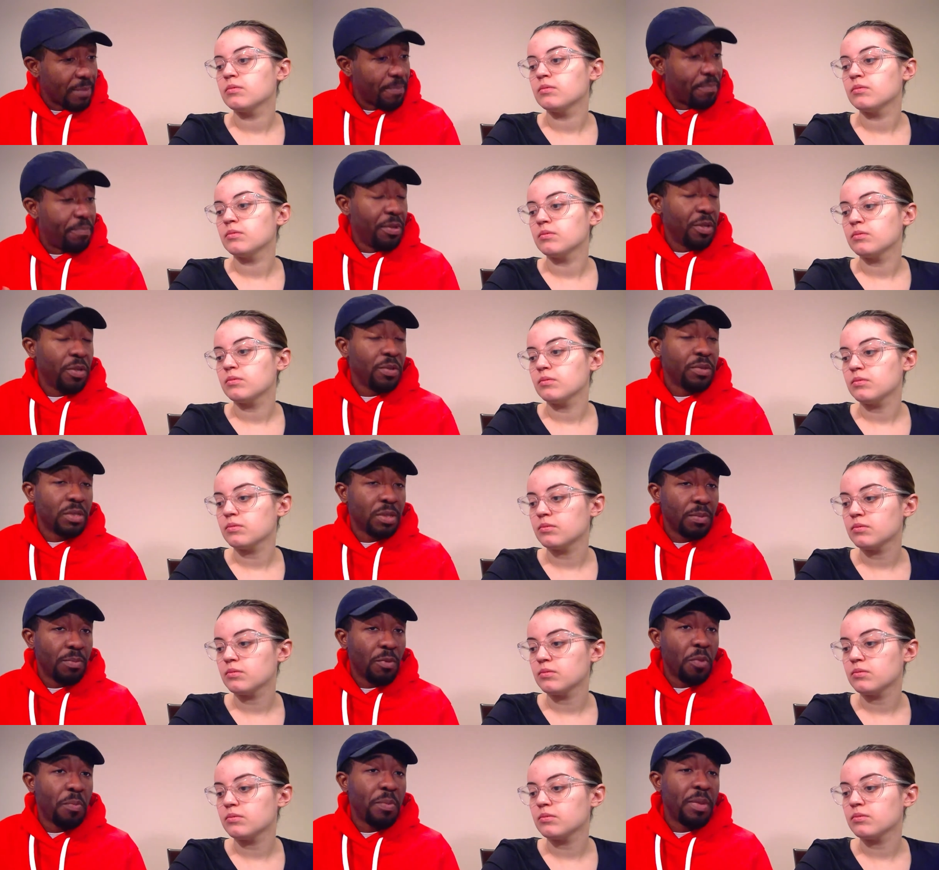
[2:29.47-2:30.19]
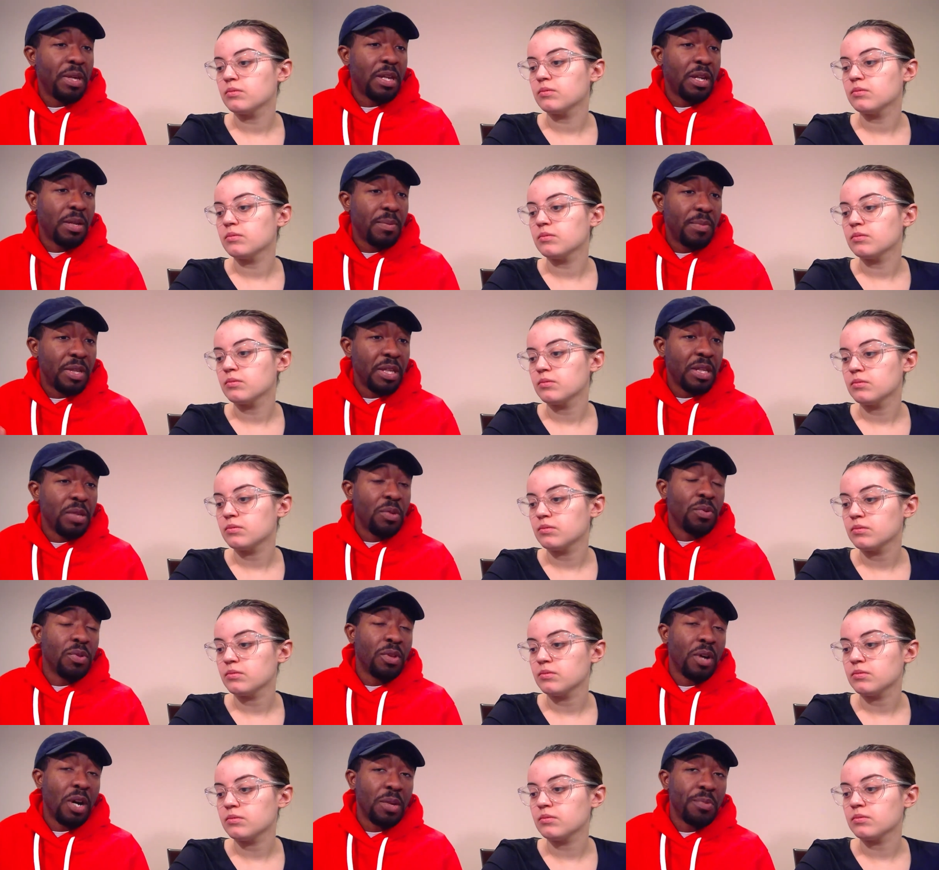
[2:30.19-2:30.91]
Speaker 1: built some momentum and
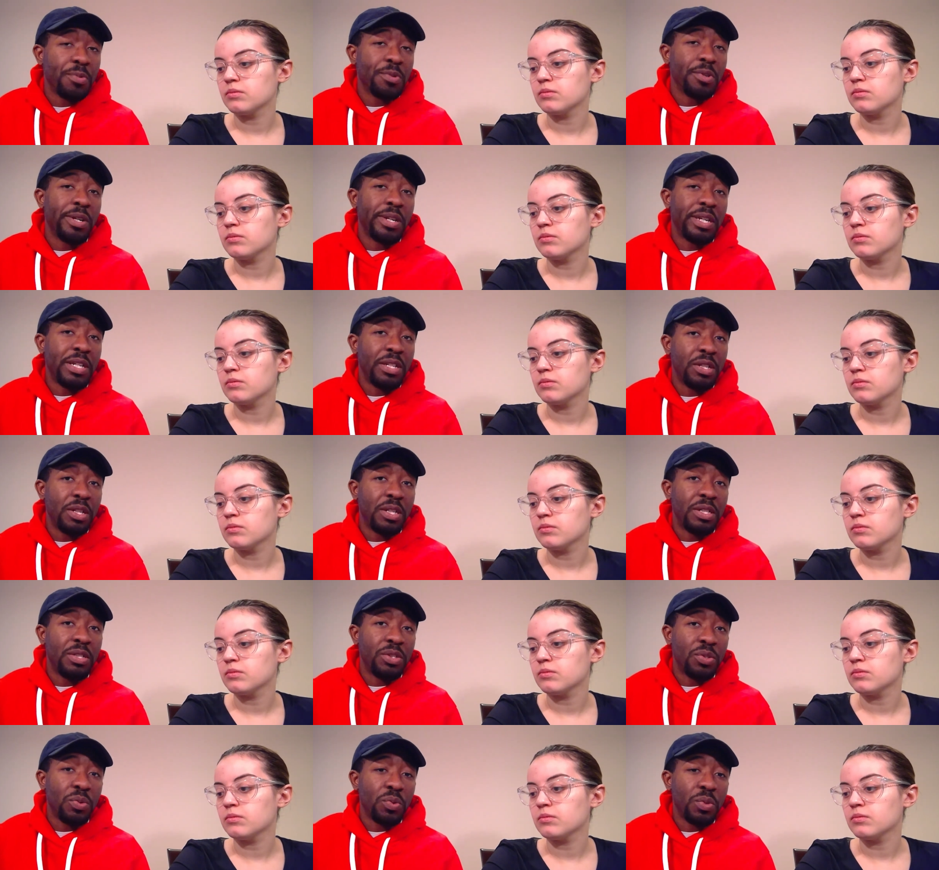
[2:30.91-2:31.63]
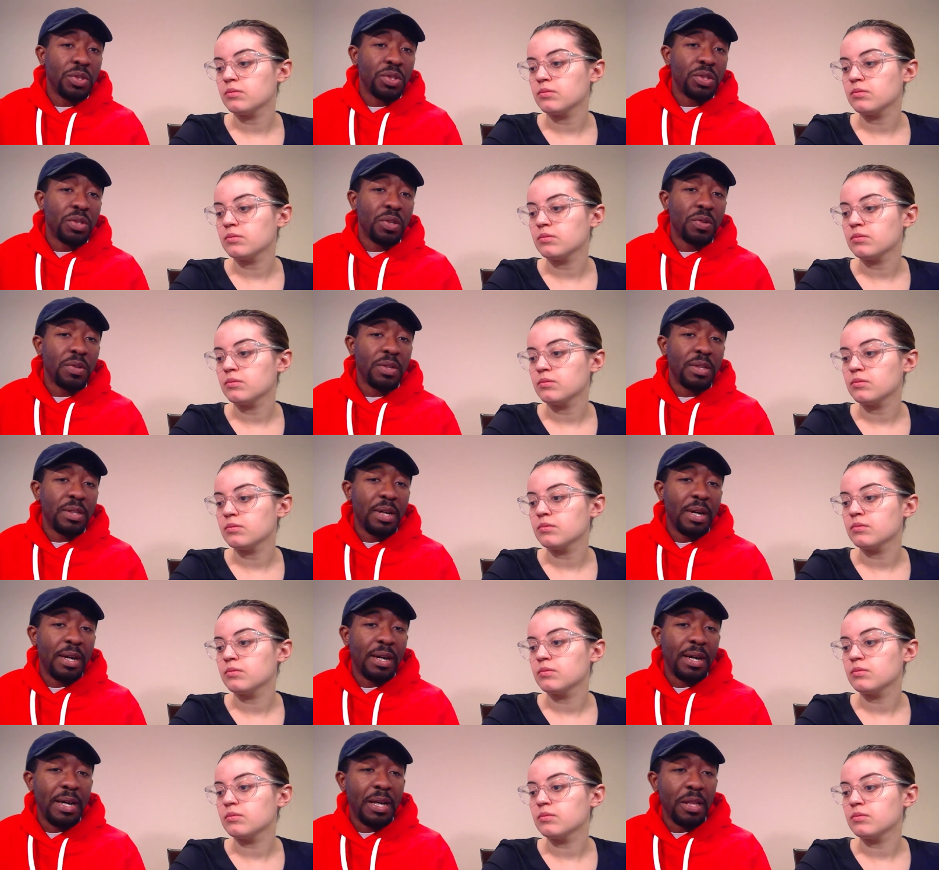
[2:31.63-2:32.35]
you thought you were going to get into a certain
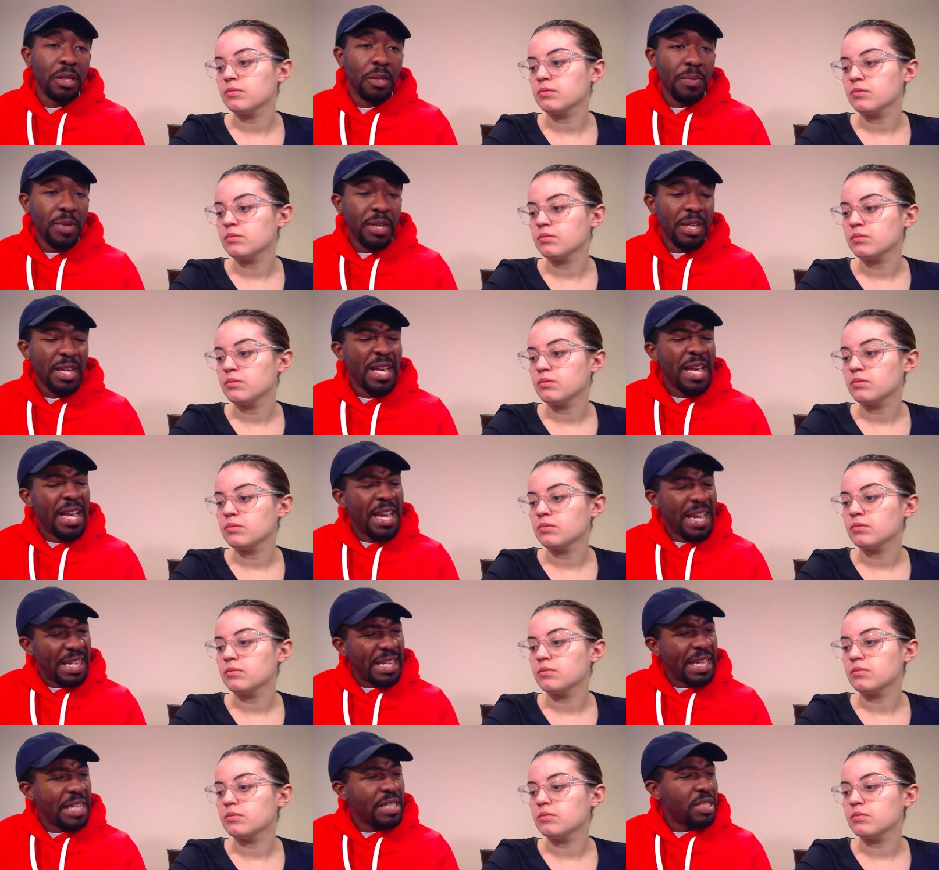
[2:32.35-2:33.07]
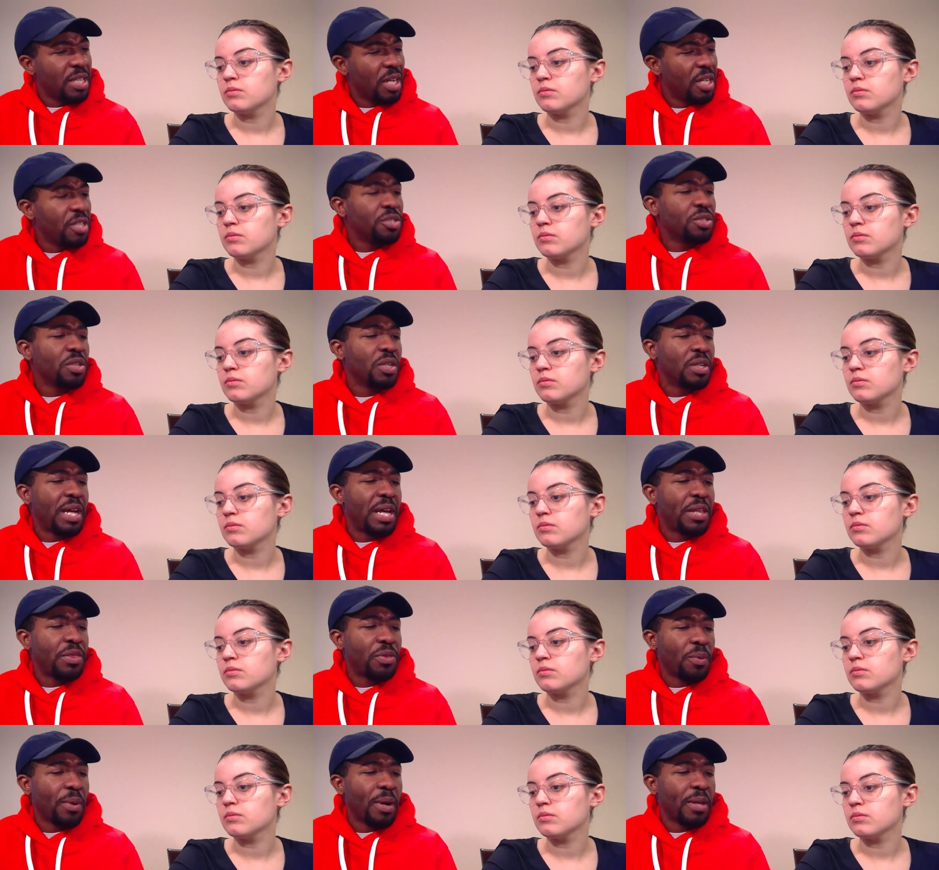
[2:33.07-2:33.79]
uh, element. And they touched on
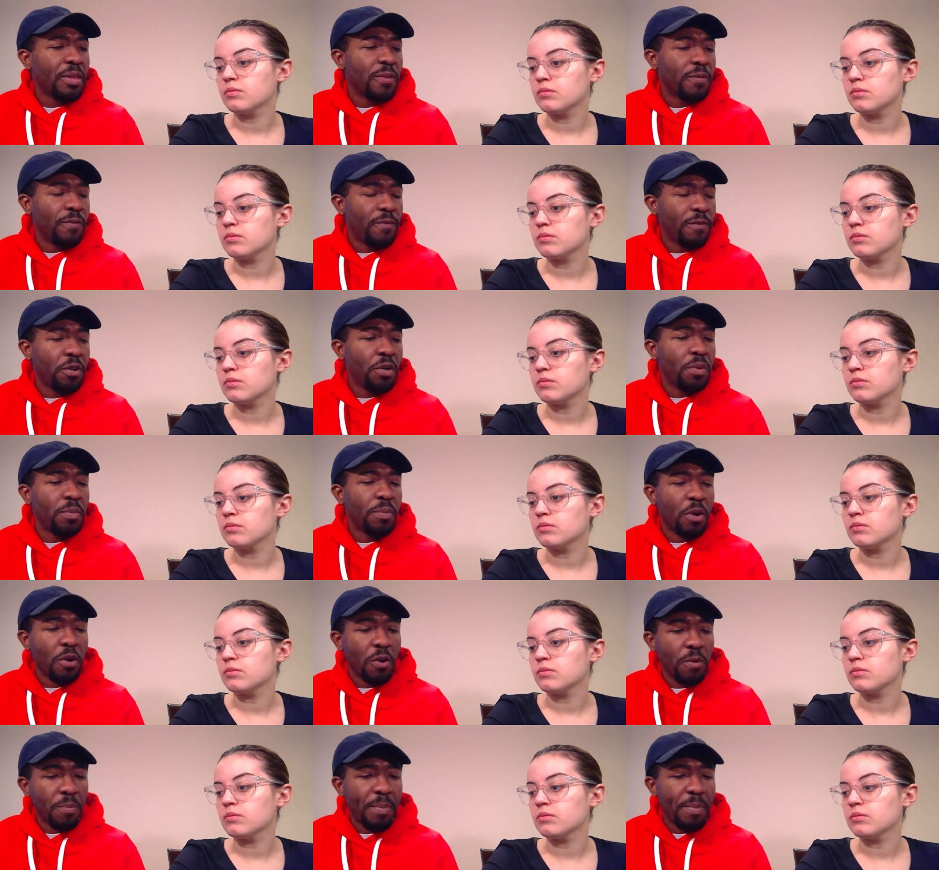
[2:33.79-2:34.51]
that throughout the film. Her